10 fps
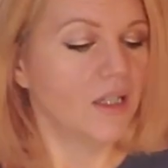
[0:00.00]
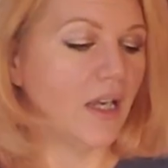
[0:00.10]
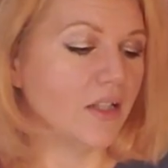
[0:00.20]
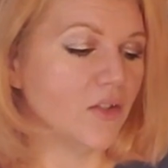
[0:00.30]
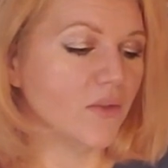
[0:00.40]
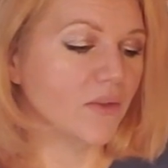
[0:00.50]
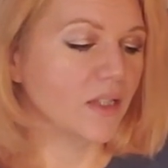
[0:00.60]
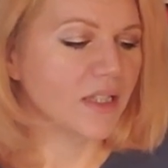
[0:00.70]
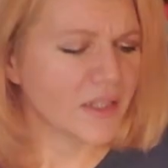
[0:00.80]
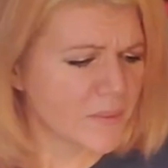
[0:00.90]
and you
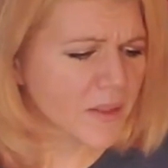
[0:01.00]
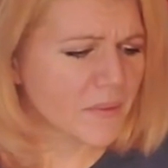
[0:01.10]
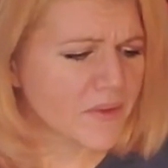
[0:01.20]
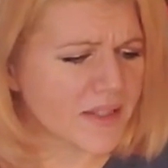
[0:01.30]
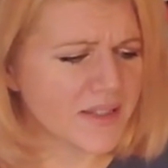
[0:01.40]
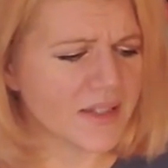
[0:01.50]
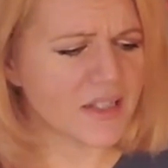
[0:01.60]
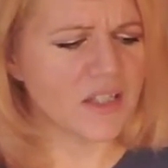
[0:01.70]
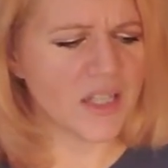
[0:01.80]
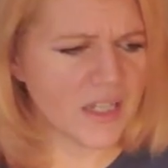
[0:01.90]
hear people say
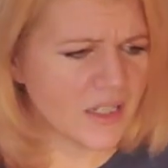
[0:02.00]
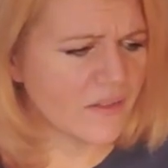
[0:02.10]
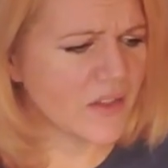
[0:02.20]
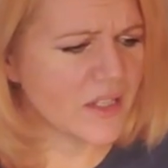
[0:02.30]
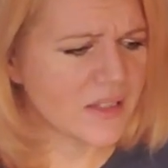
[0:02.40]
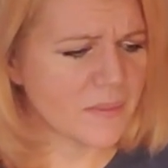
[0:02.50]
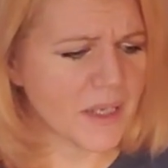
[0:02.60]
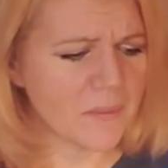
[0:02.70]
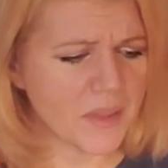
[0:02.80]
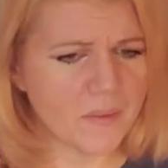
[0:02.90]
such negative things
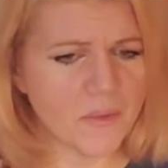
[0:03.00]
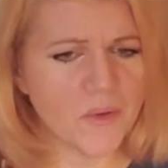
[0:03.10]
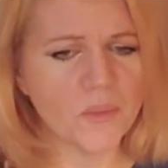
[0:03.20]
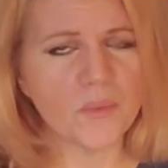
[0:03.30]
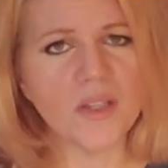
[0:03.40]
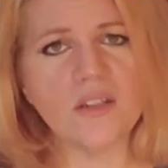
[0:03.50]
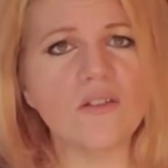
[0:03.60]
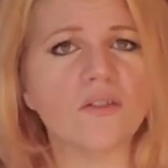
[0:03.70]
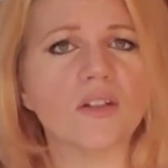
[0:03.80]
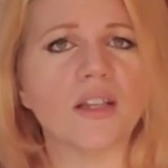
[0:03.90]
about people, whether
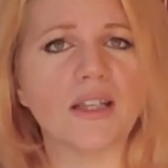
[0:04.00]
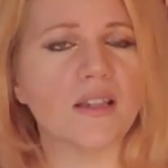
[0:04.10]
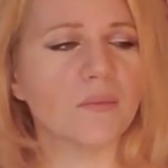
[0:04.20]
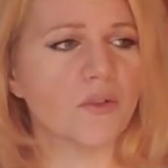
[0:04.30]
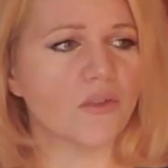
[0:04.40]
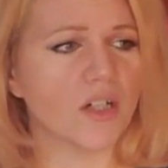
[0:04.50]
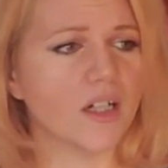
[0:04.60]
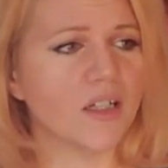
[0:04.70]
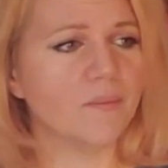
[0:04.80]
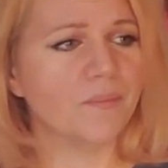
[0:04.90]
you like them or
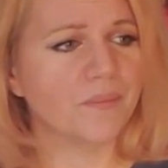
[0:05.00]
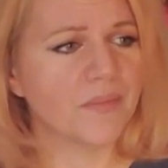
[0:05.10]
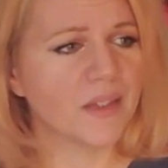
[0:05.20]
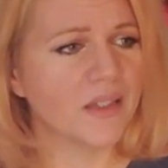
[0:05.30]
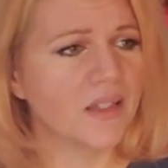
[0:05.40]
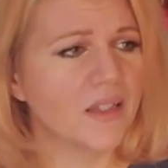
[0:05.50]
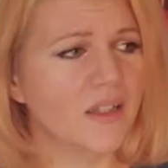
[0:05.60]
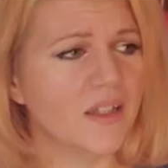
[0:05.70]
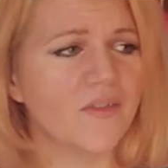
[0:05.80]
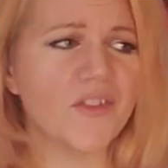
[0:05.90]
not.
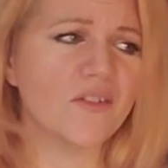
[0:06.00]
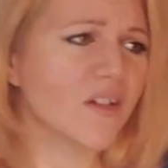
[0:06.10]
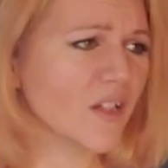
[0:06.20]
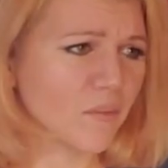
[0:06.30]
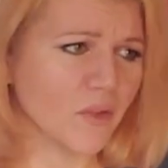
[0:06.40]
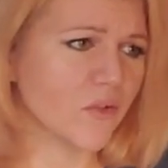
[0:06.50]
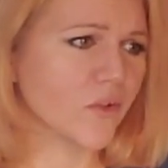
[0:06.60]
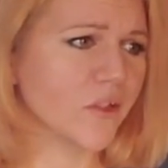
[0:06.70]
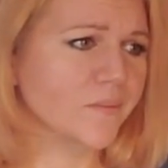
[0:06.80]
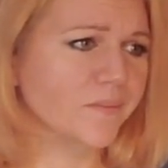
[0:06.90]
If they're not a
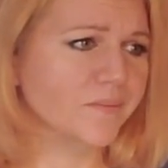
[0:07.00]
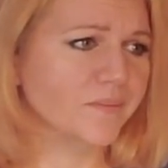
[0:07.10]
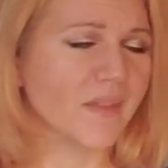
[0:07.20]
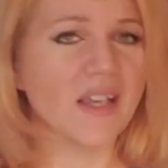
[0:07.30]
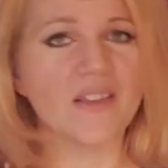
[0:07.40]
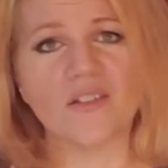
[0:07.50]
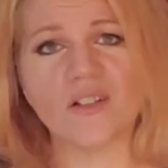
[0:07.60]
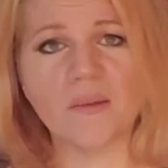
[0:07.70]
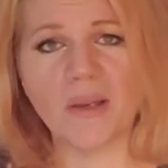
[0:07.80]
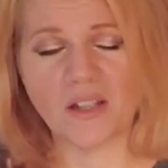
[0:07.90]
murderer and they're
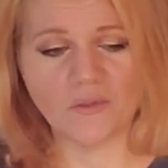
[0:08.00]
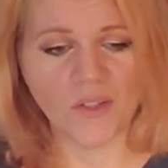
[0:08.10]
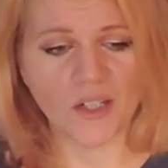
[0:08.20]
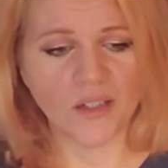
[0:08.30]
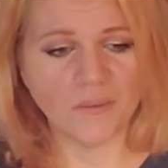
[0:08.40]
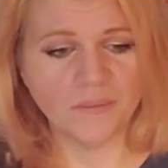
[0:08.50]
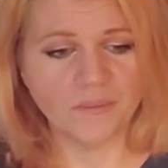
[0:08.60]
not a pedophile,